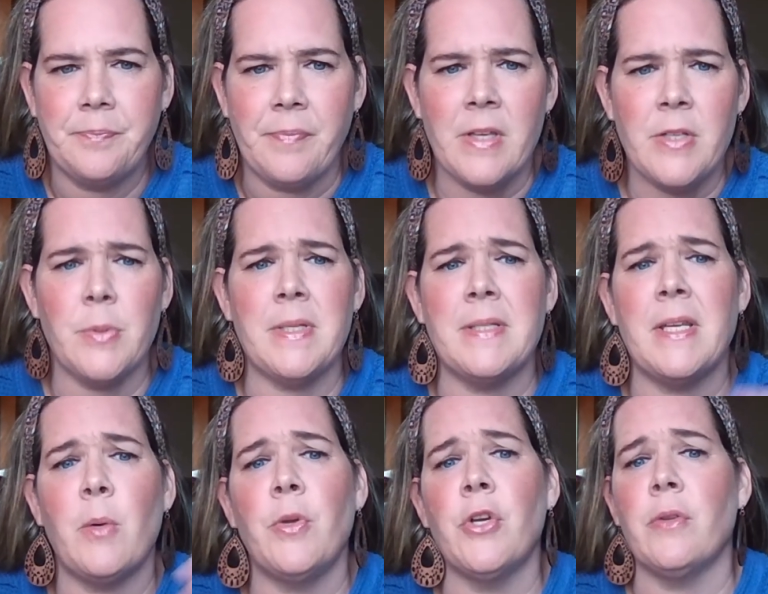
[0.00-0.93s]
So it says
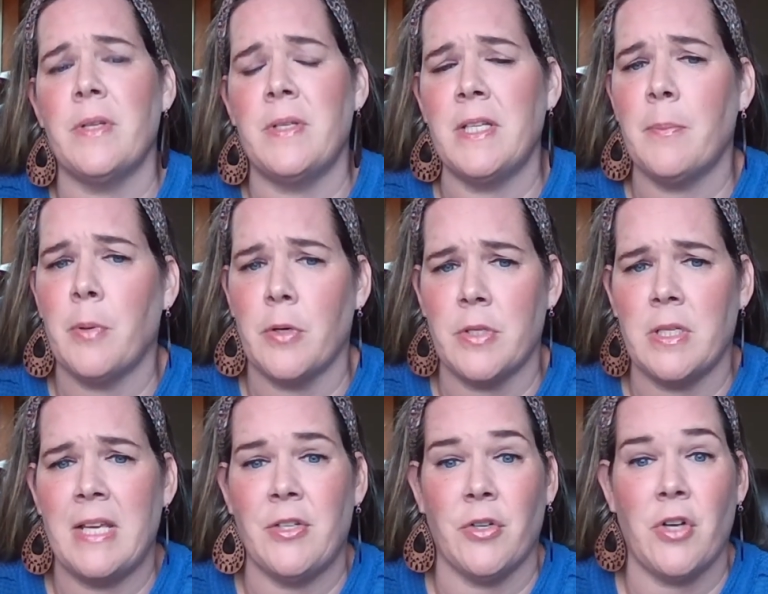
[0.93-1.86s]
like when you're listing a
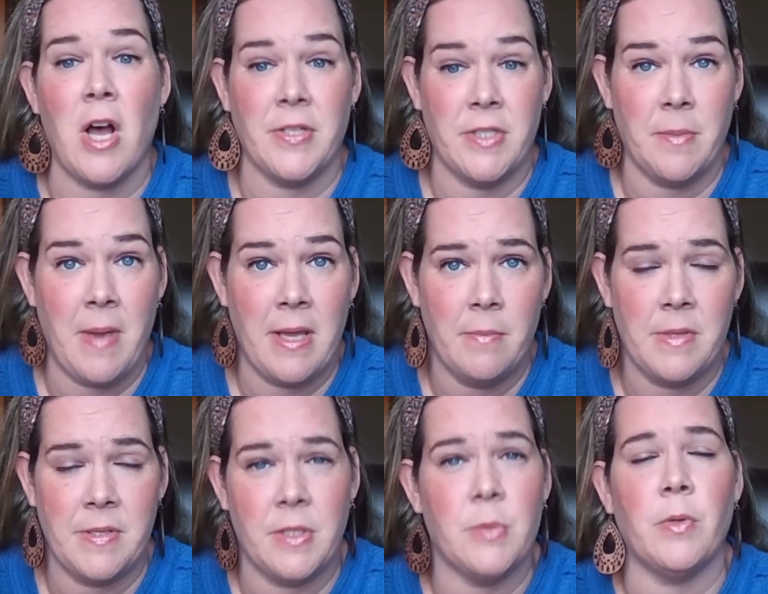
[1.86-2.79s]
personalized or custom item,
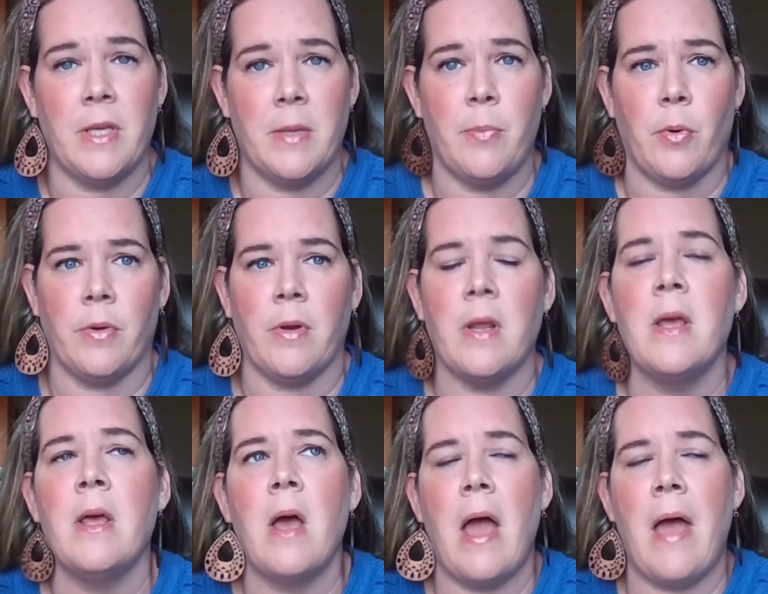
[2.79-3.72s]
this is really important.
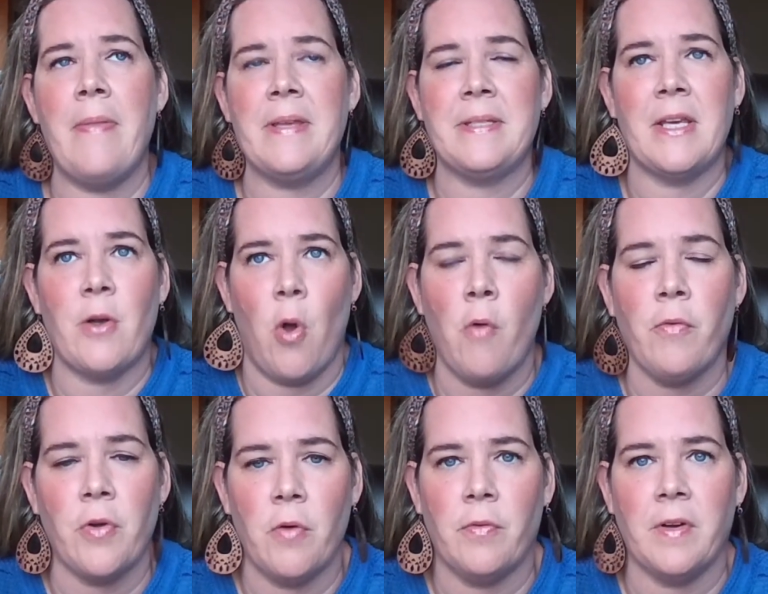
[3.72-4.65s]
And they say it over
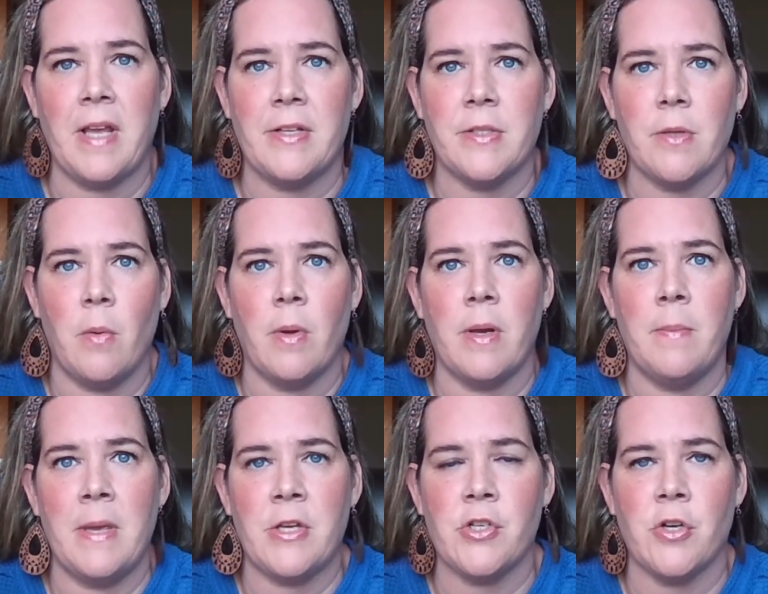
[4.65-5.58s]
and over again. So I want to
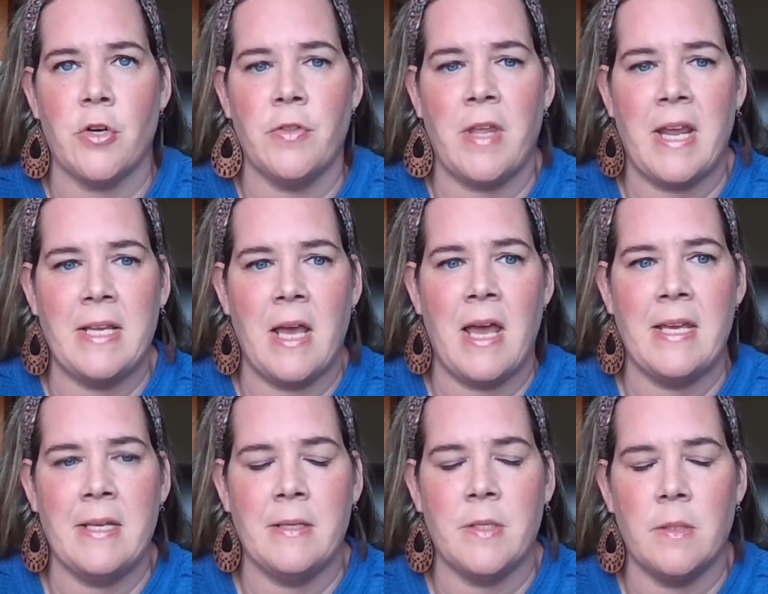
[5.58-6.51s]
make sure that
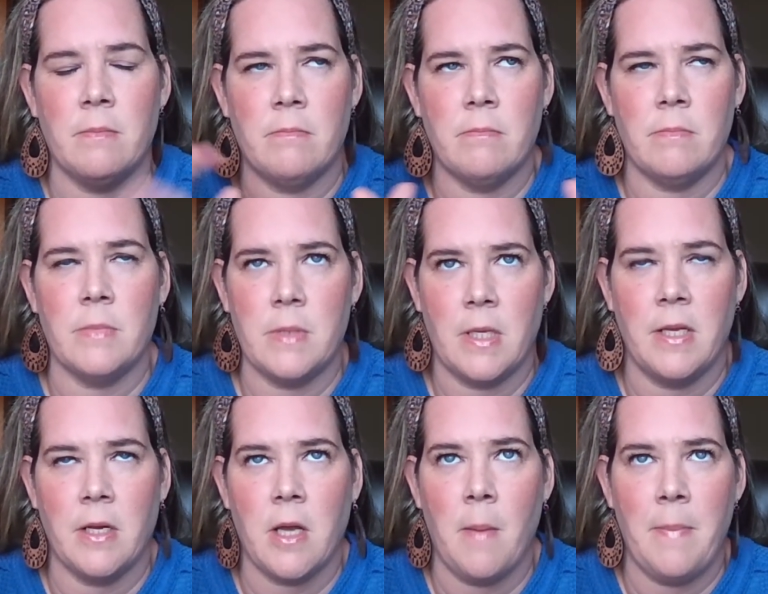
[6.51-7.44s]
I tell you
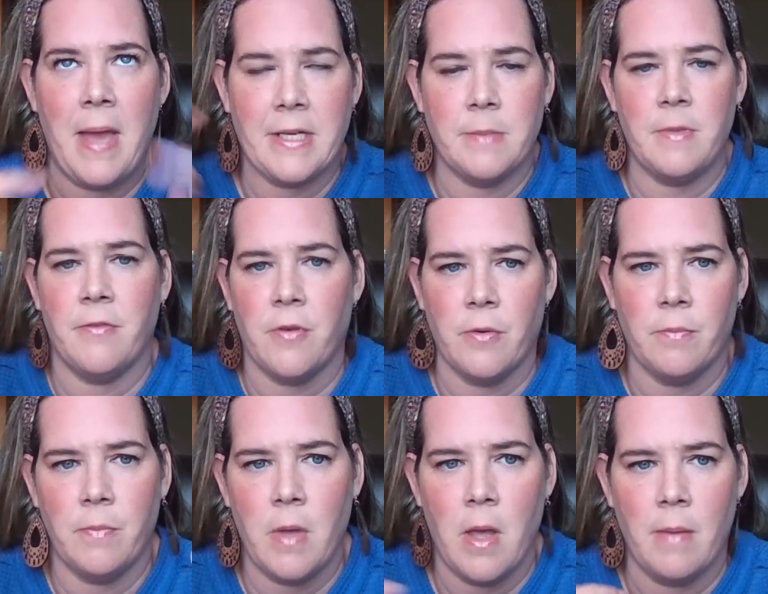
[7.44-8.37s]
to come back to me if you're,
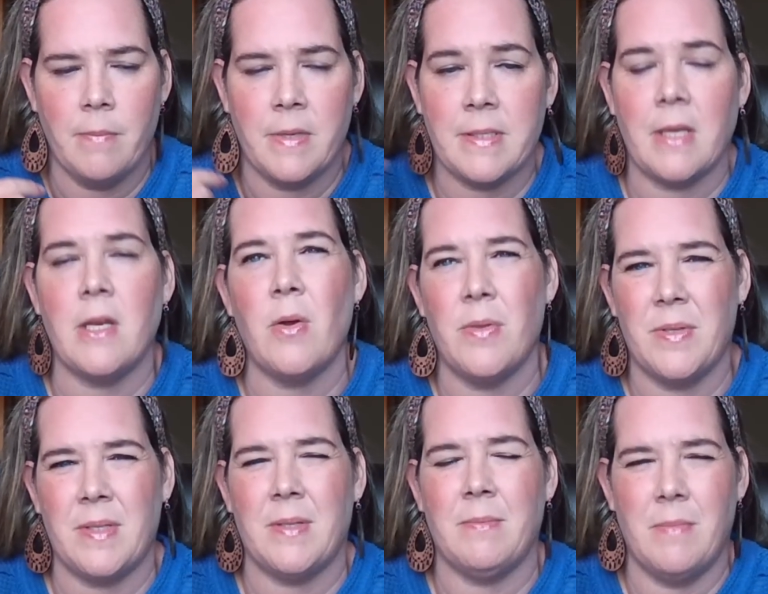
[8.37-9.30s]
because I know this
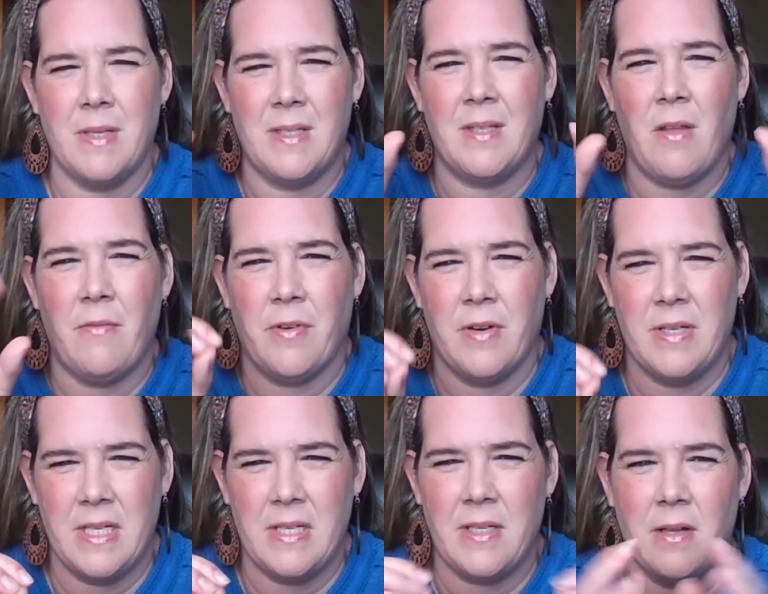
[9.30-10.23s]
is all very
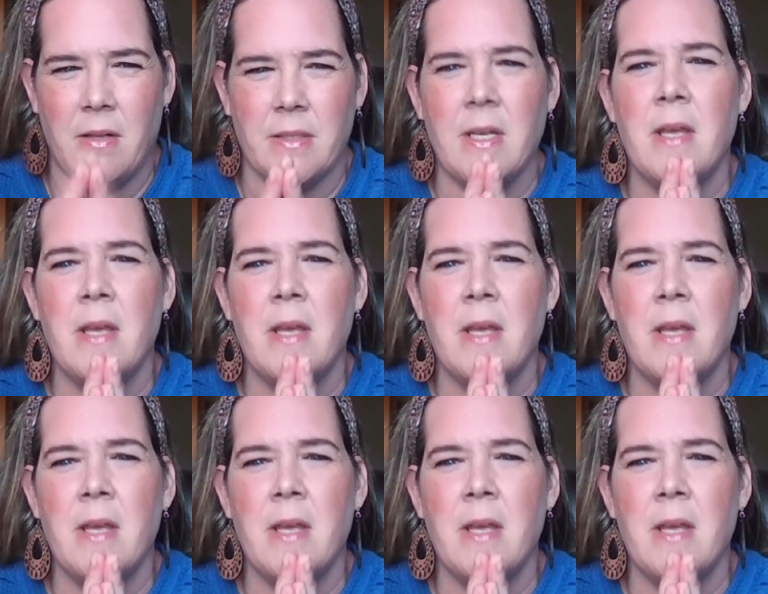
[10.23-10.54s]
detailed.